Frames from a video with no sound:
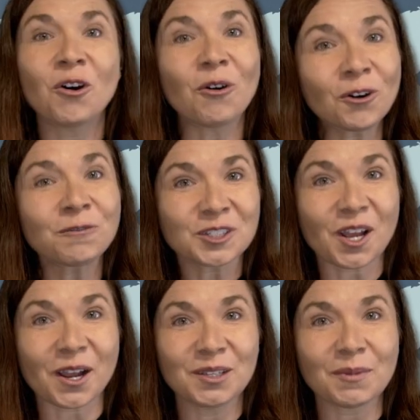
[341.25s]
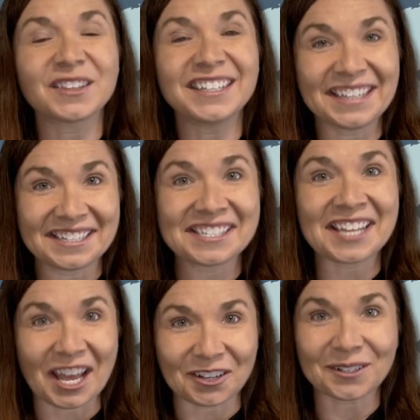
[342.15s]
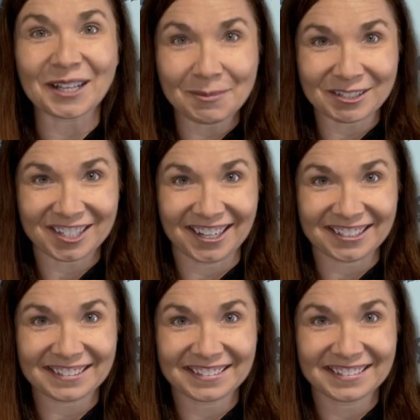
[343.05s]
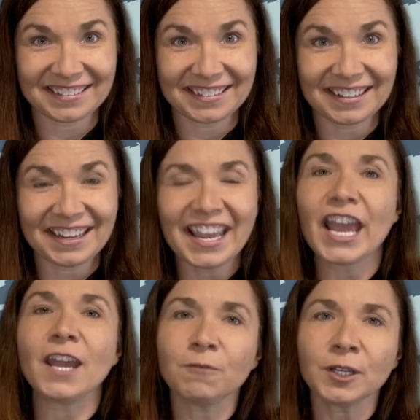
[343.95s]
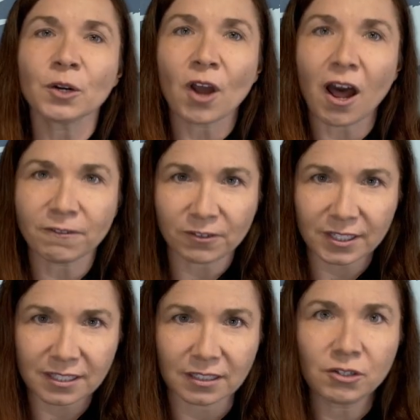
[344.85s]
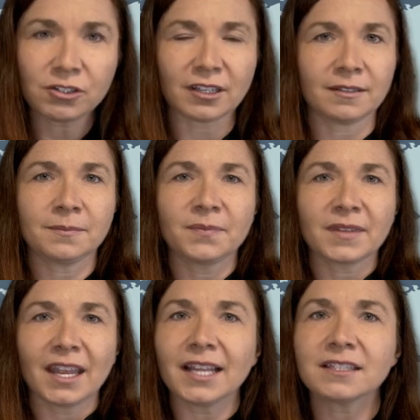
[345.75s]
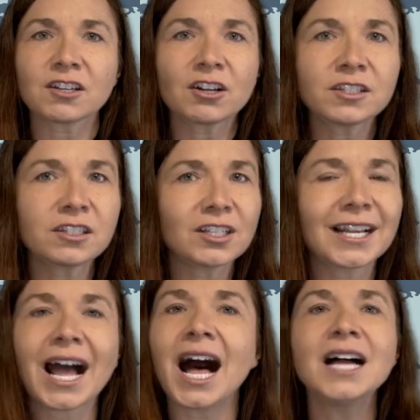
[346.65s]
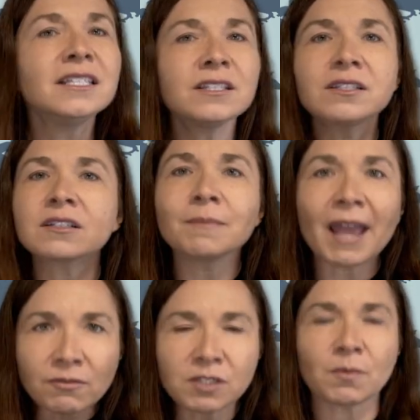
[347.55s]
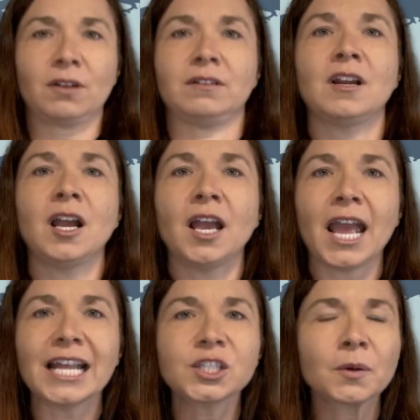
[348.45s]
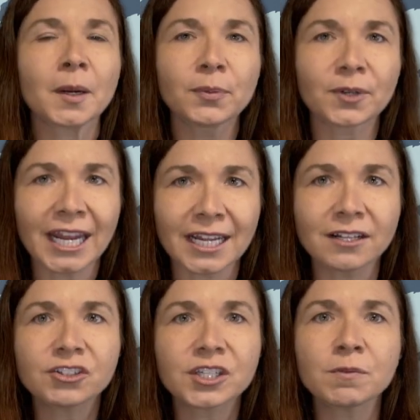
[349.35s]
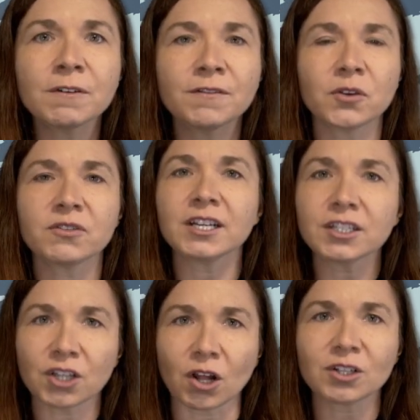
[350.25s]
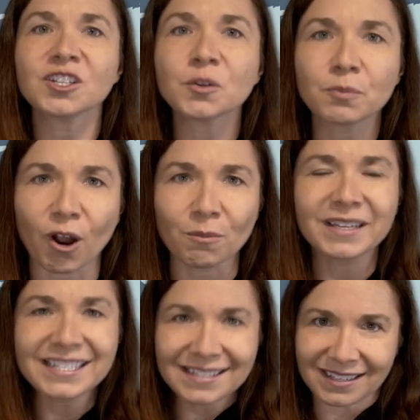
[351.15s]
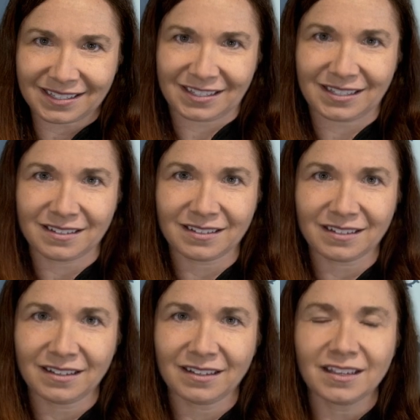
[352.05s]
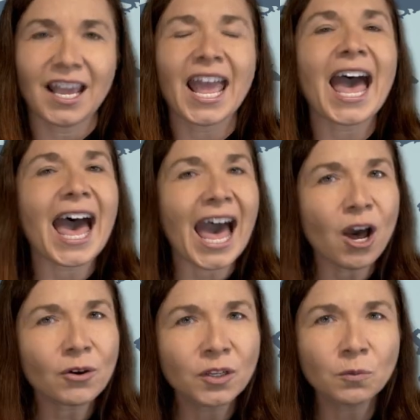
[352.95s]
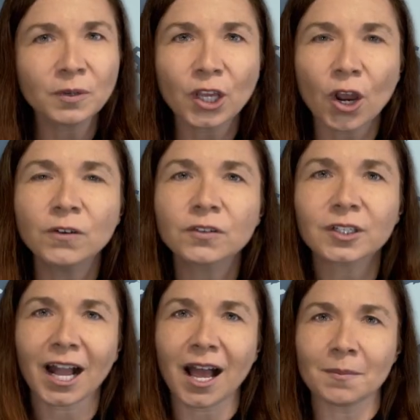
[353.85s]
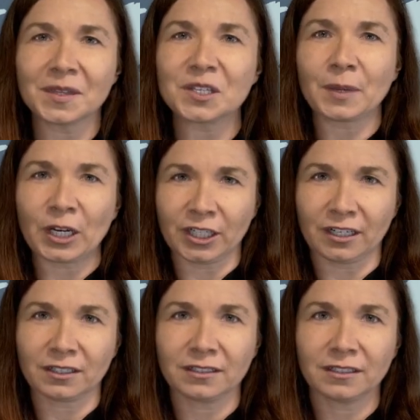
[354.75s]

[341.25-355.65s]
or if we're talking about the need to tackle climate change. If we don't offer a solution, it starts to look unsurmountable, and so our brains just refuse to acknowledge that the problem exists. How can we overcome this barrier?